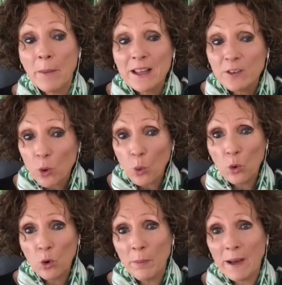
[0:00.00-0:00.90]
is
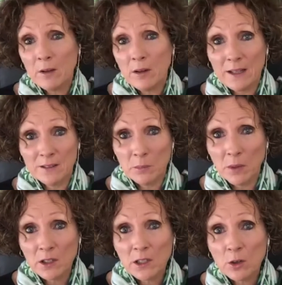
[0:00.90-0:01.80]
all about
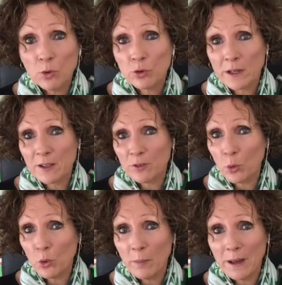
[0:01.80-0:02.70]
anti-money laundering. It's
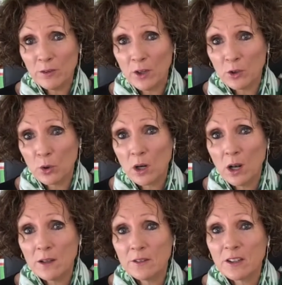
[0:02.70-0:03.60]
all about know your
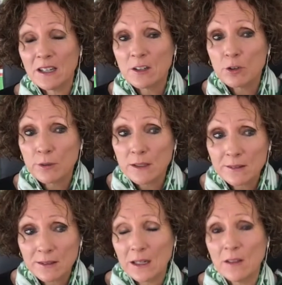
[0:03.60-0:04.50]
client, and
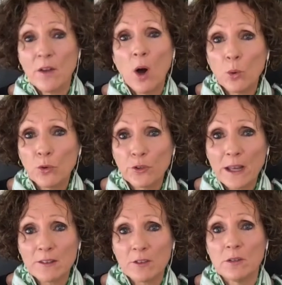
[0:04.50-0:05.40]
increasingly the whole
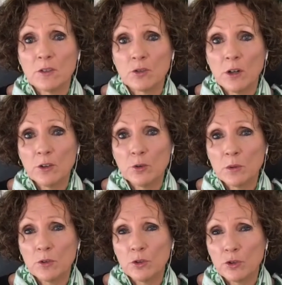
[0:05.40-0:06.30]
sector is trying to
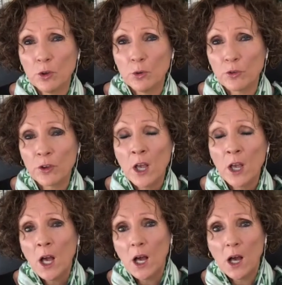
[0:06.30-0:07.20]
introduce
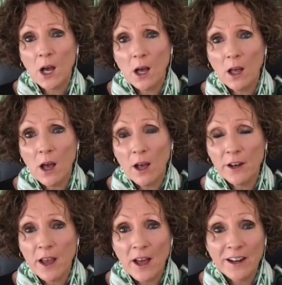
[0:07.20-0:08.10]

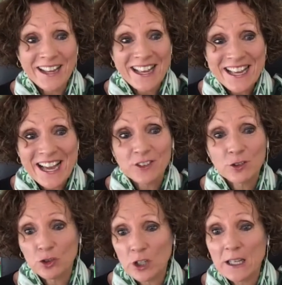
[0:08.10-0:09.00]
an
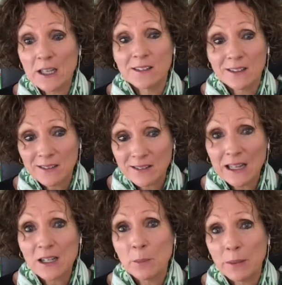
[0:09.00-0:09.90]
ESG, a
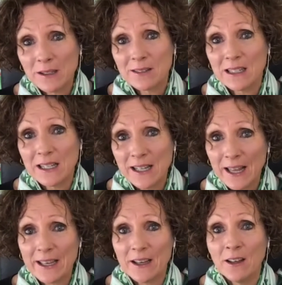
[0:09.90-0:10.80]
sustainability
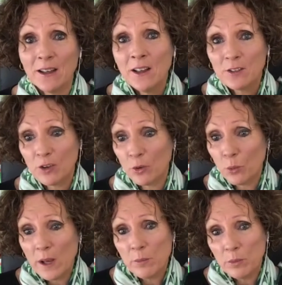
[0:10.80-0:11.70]
layer to the
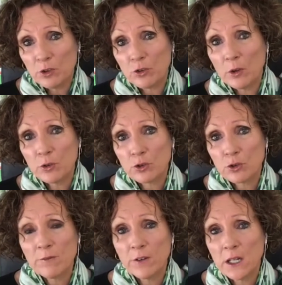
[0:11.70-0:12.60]
way in which those
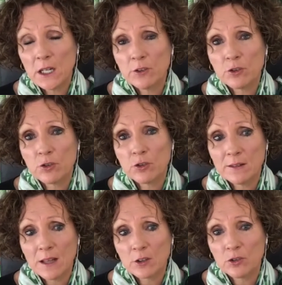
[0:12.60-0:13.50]
trade finance
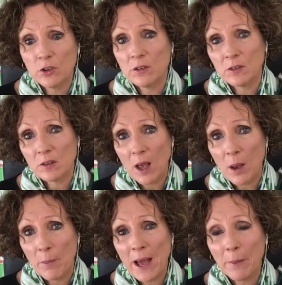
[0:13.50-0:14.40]
transactions
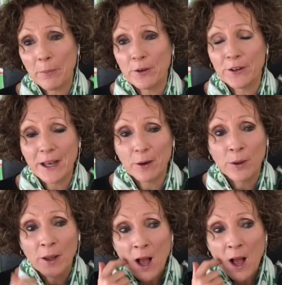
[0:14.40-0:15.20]
happen. Now,